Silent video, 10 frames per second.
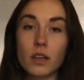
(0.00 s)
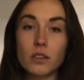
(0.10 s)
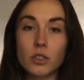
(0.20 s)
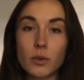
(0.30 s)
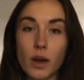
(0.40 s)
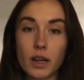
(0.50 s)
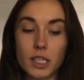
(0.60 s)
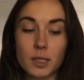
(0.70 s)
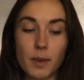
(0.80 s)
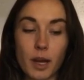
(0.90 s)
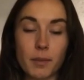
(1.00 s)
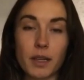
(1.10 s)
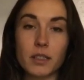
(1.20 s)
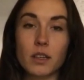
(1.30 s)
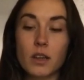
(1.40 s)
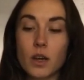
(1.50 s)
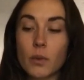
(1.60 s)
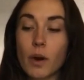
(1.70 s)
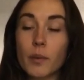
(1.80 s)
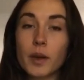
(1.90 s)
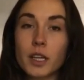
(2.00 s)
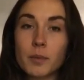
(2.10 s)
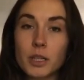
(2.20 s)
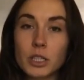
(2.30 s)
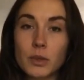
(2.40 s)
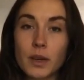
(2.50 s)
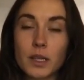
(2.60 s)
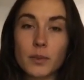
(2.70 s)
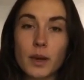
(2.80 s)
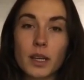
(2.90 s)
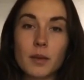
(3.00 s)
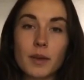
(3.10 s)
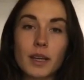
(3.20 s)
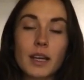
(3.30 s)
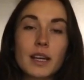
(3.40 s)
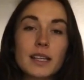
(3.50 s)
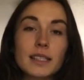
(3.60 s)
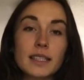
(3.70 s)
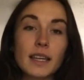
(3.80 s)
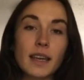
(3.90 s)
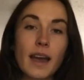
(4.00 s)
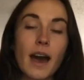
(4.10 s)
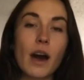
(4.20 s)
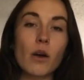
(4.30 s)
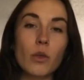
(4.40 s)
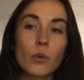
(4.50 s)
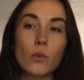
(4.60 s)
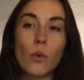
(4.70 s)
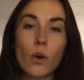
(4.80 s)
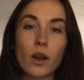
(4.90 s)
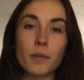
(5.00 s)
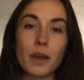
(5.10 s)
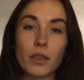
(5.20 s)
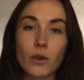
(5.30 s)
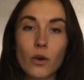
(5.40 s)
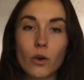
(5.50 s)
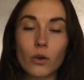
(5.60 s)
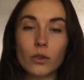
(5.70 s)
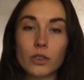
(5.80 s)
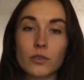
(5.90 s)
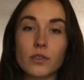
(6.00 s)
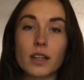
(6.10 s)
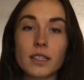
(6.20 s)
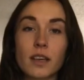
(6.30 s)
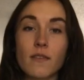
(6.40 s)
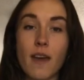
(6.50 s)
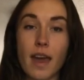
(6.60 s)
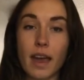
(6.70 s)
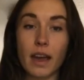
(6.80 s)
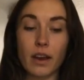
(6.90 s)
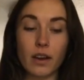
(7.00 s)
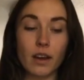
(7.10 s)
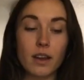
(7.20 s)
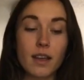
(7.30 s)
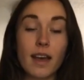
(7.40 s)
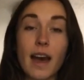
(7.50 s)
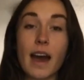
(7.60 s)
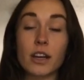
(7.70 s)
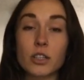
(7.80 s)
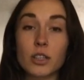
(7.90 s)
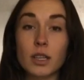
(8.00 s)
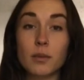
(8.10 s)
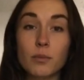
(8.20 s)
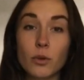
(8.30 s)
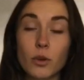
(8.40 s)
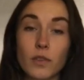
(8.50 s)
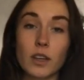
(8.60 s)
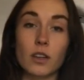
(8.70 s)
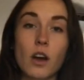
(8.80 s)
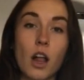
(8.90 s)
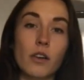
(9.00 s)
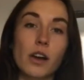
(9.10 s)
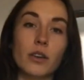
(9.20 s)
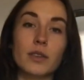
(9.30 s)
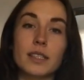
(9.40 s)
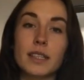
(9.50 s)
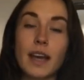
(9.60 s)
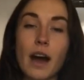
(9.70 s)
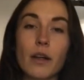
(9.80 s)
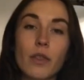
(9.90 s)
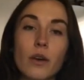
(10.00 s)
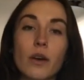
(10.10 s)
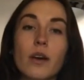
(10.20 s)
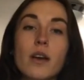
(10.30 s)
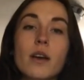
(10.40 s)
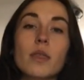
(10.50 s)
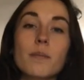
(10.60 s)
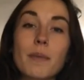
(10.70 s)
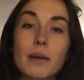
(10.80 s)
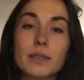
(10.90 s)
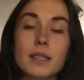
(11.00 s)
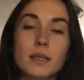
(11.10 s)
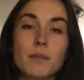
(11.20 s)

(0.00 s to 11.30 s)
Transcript: into our experiment, what we're going to be doing is we're going to be seeing how the warm and the cold fronts of air actually move in Colorado, to see how the mountains